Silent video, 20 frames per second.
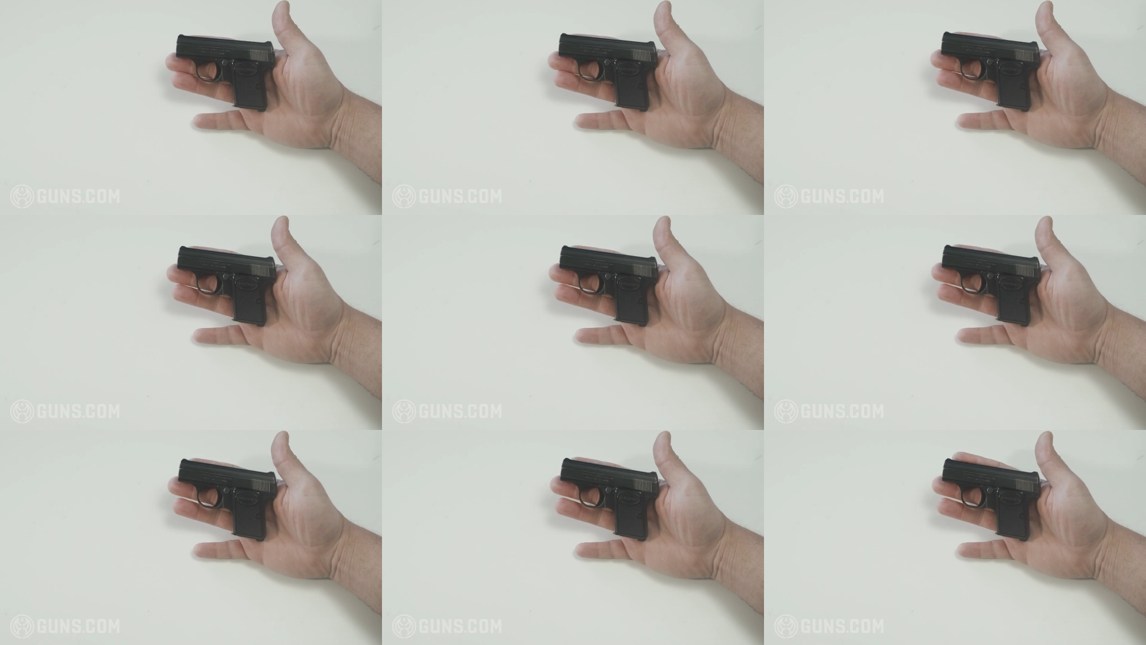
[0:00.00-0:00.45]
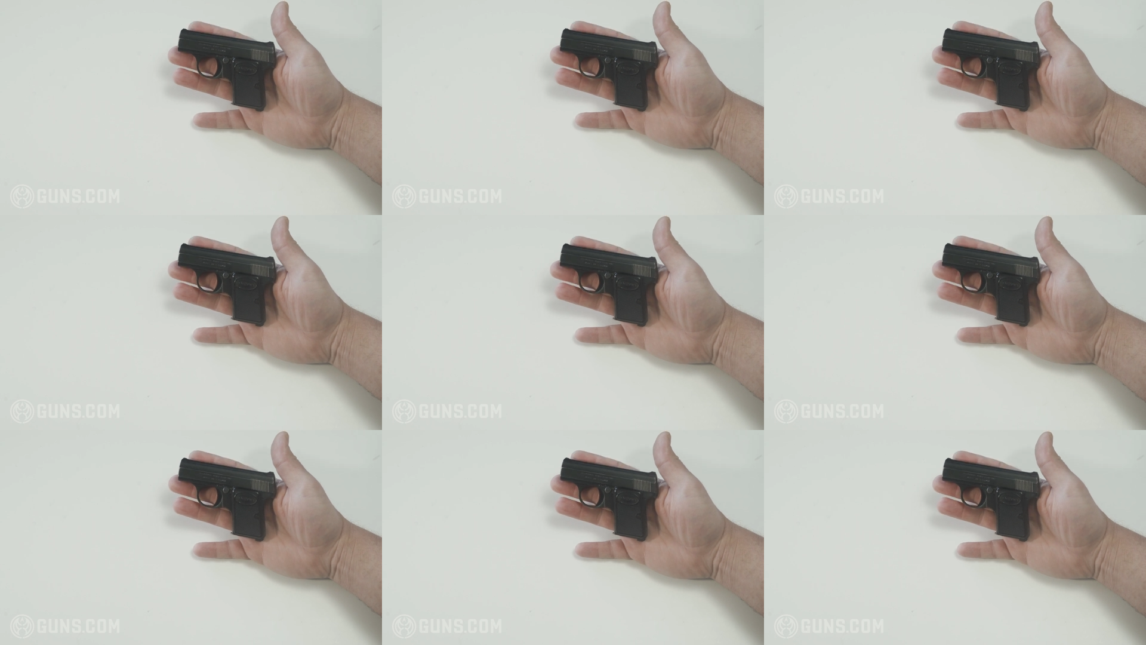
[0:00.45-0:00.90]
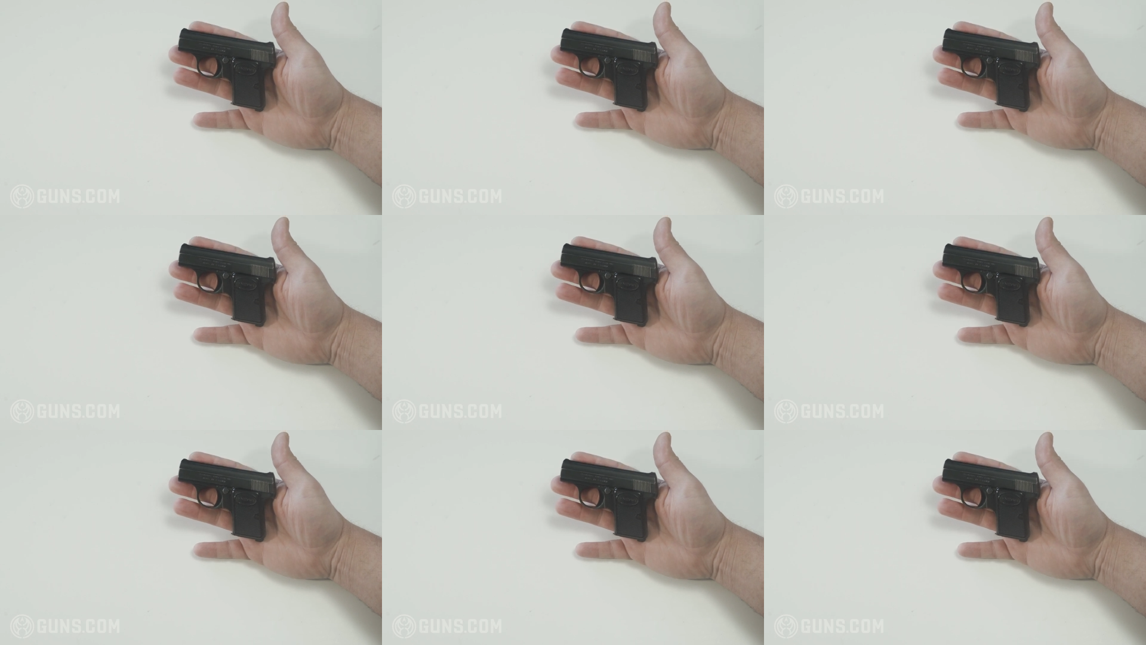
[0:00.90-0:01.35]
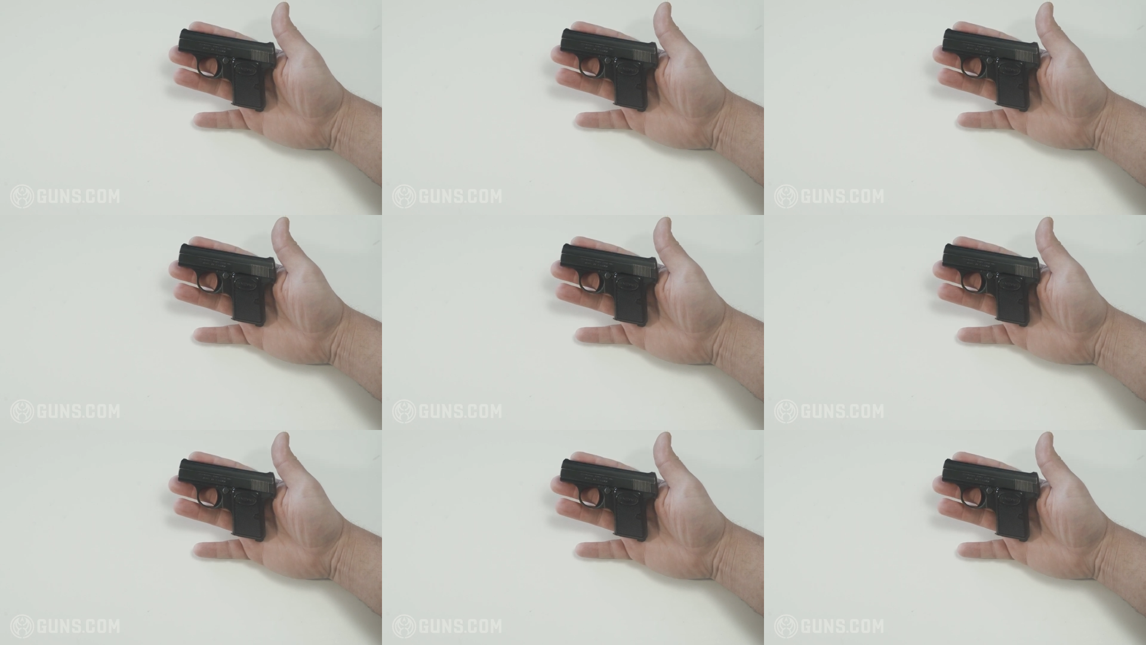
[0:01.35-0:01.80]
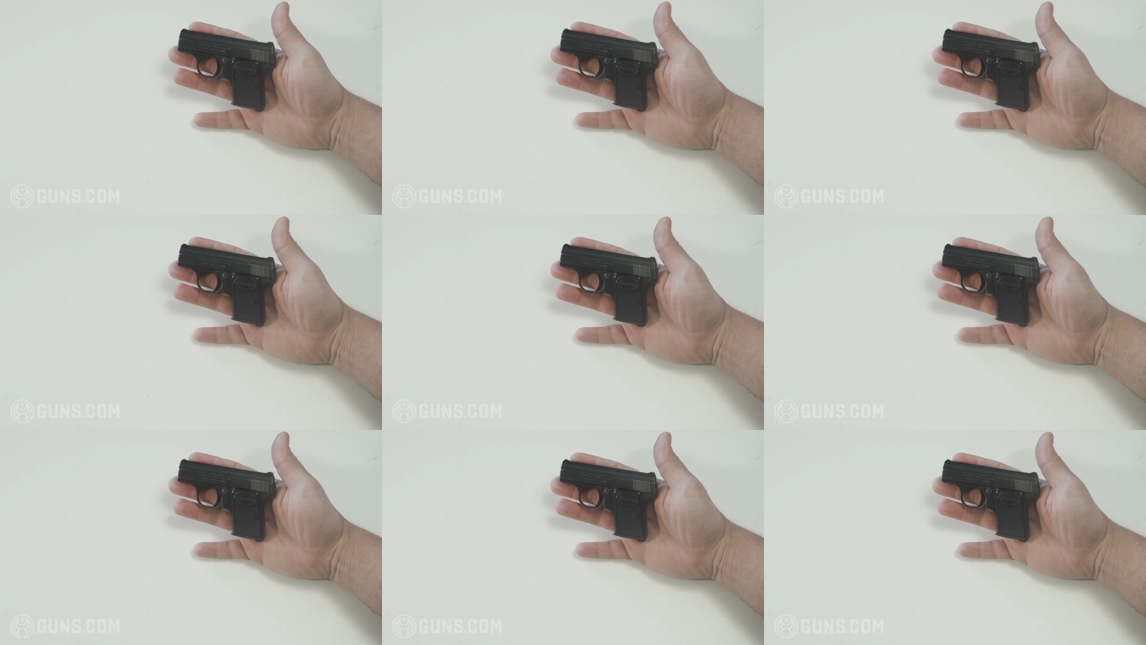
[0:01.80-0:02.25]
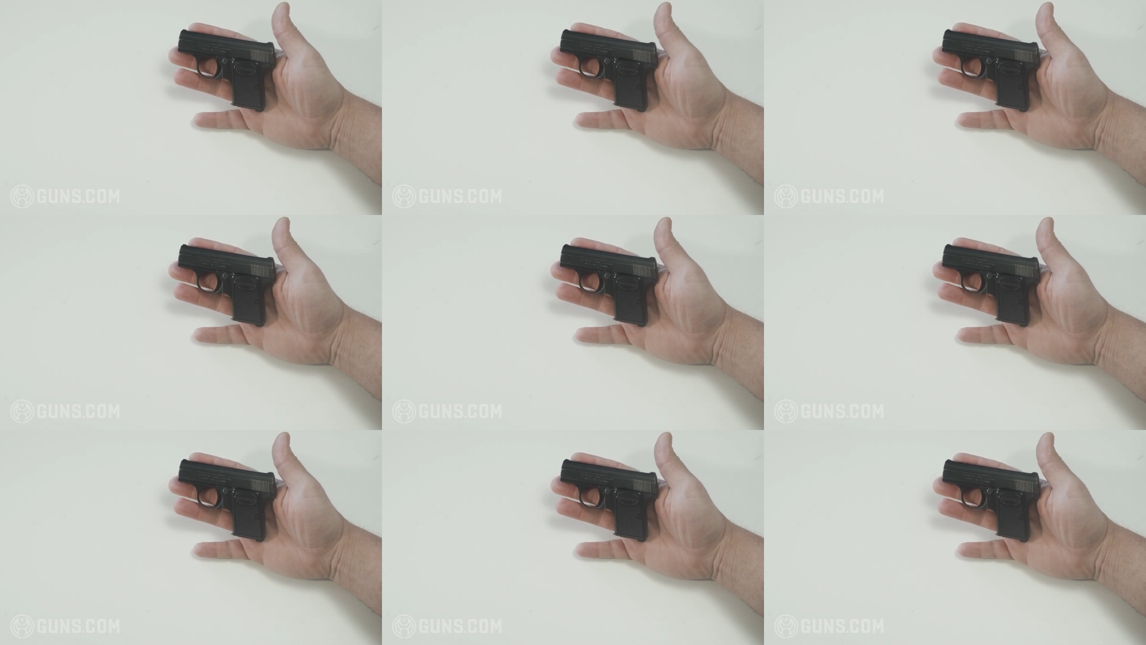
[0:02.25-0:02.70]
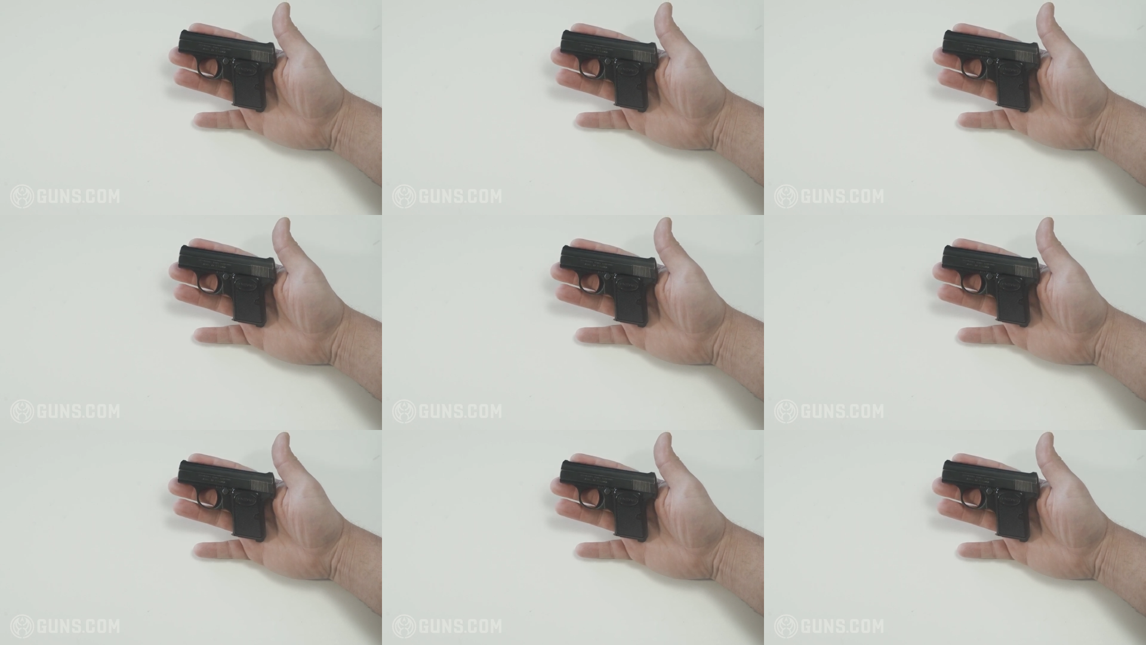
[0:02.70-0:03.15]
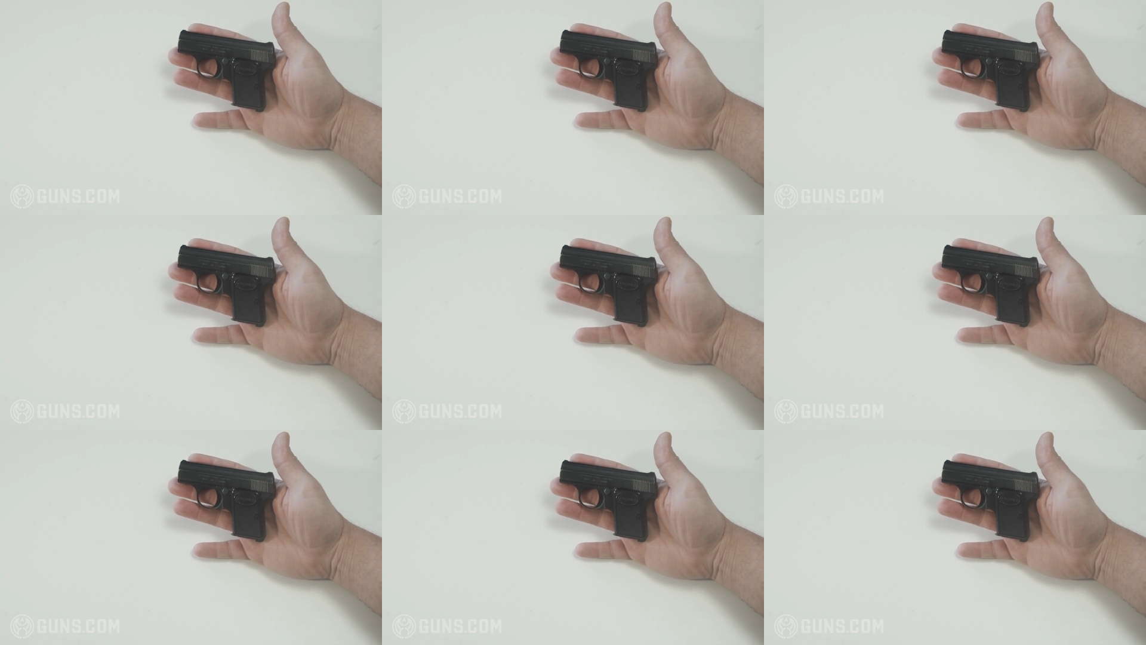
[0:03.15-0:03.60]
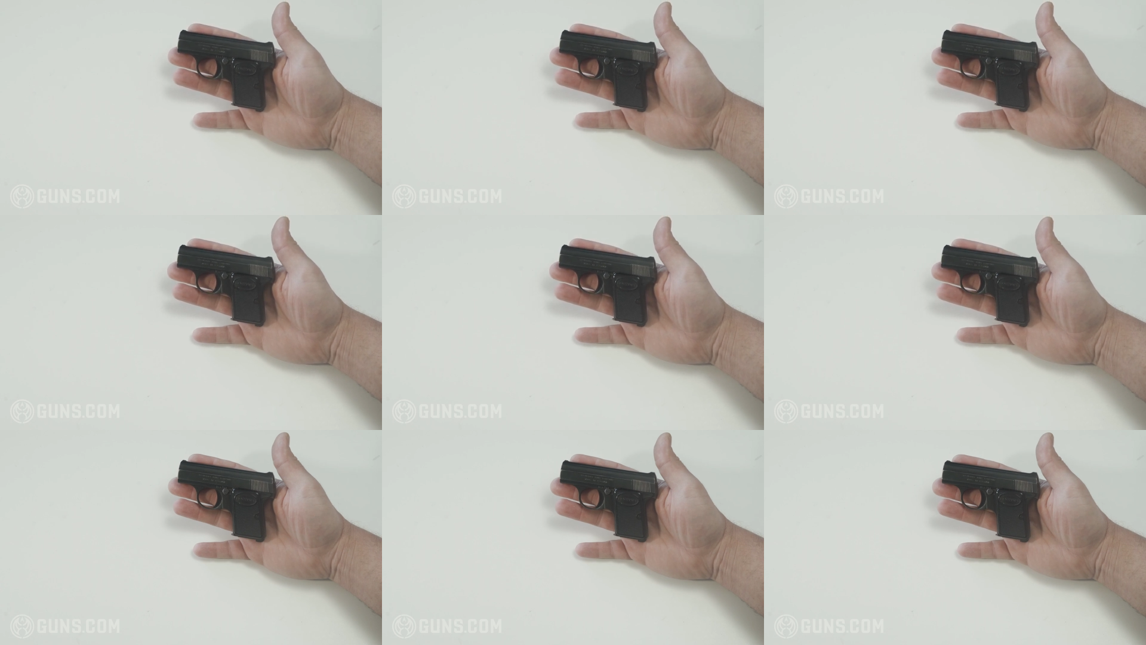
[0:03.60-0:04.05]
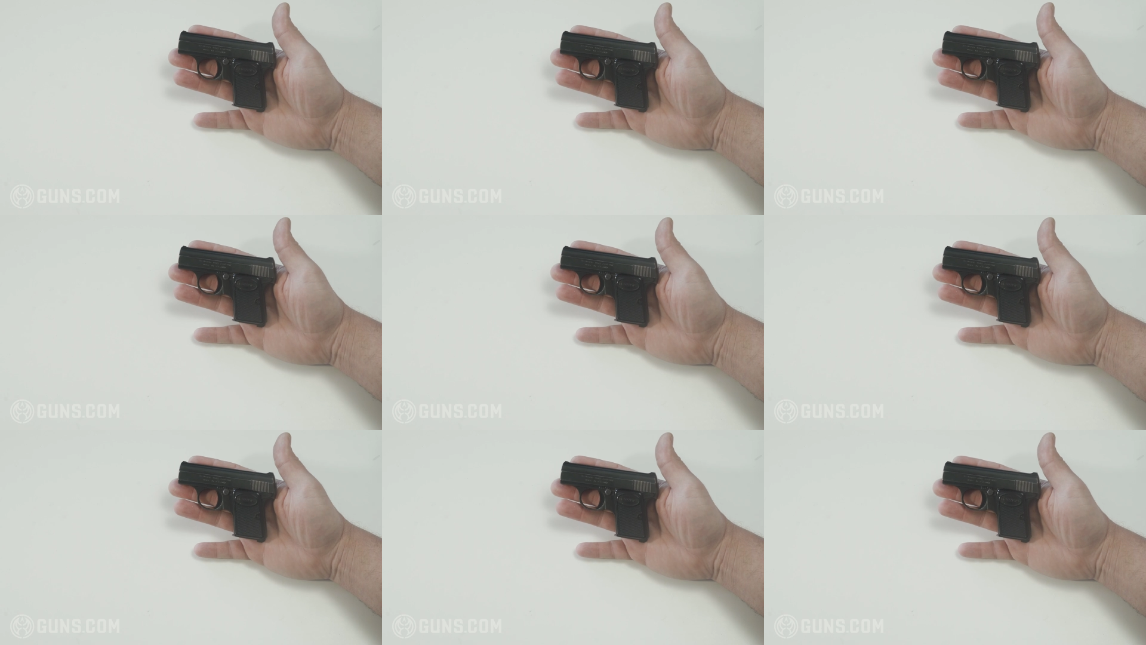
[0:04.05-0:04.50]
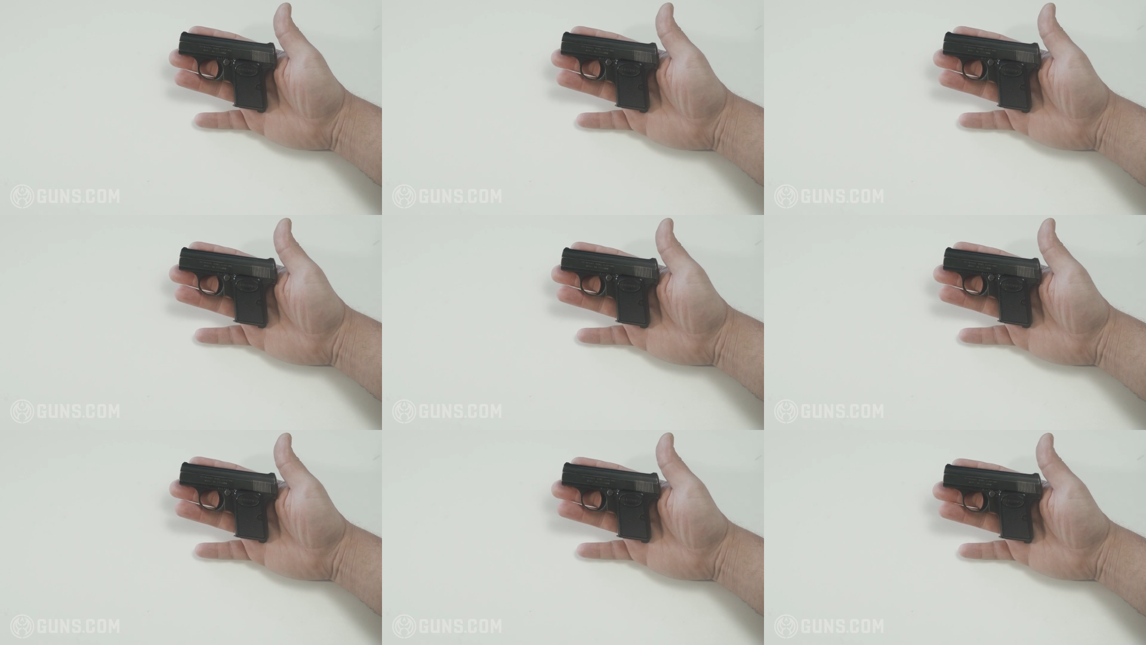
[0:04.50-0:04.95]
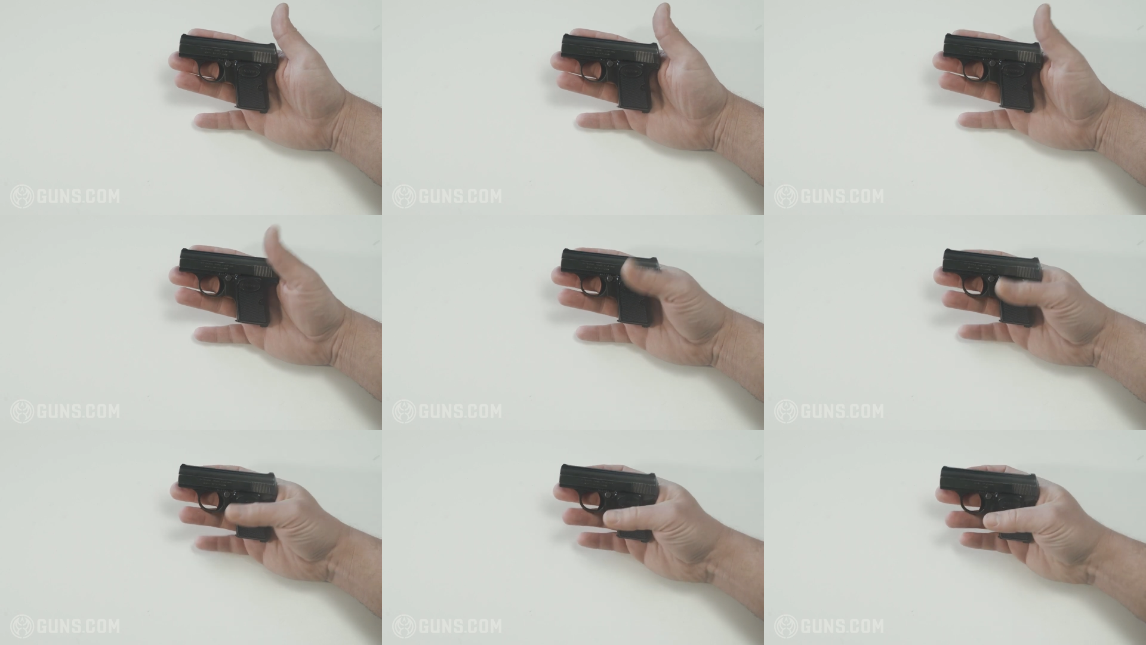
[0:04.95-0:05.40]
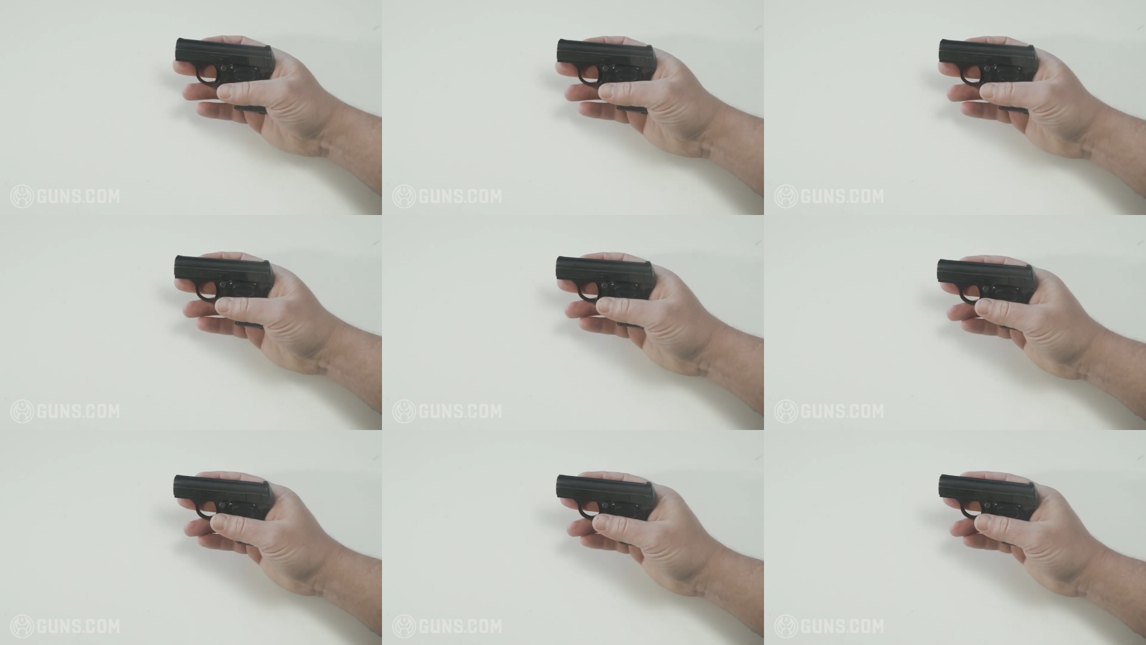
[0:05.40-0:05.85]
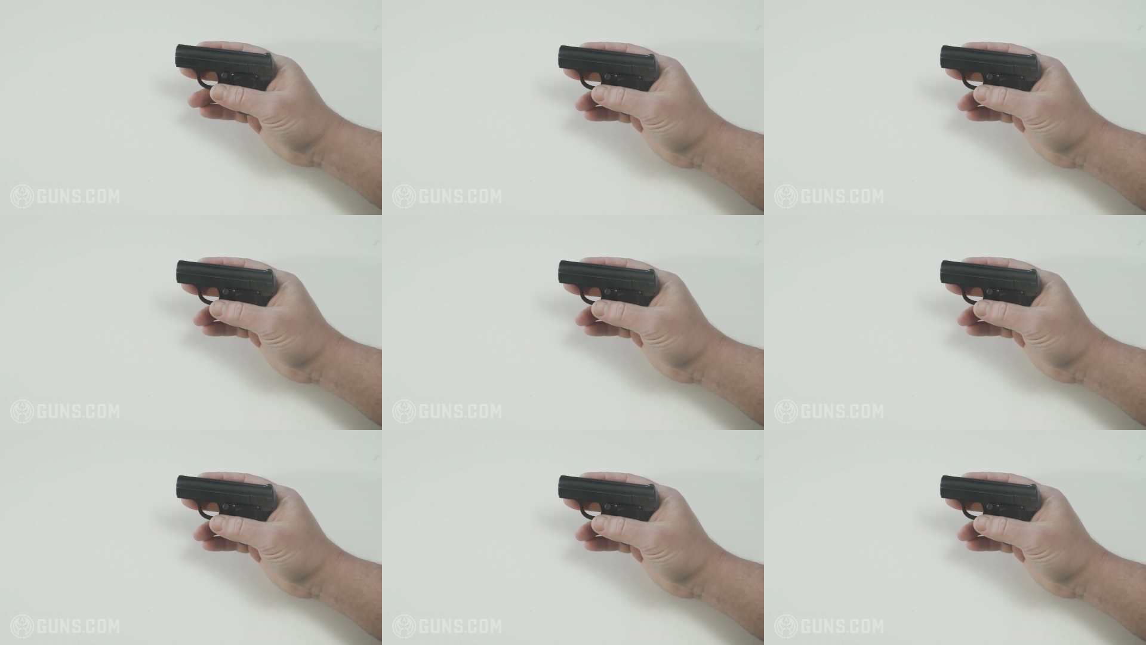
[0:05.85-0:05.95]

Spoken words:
(no speaker visible)